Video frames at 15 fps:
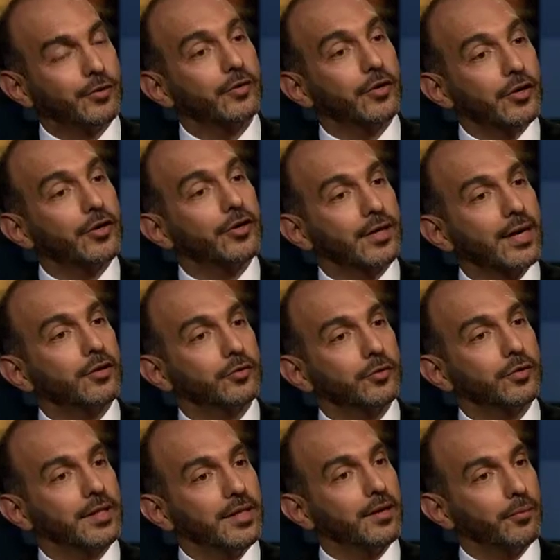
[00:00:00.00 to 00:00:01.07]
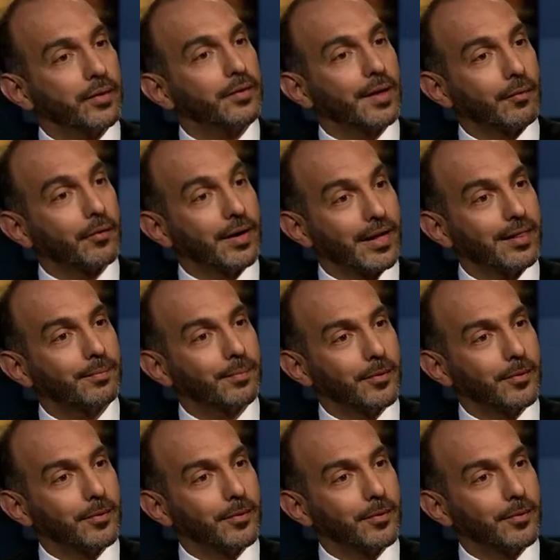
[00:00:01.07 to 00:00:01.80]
to learn how to deal with our health